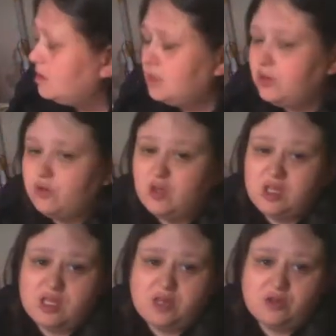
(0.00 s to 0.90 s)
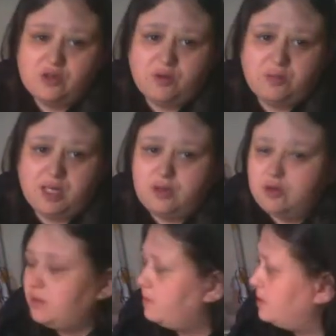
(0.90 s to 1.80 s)
So she's actually jumping in and
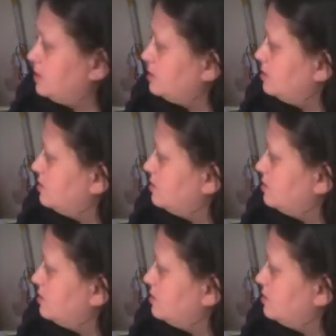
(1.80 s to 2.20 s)
out of bed now.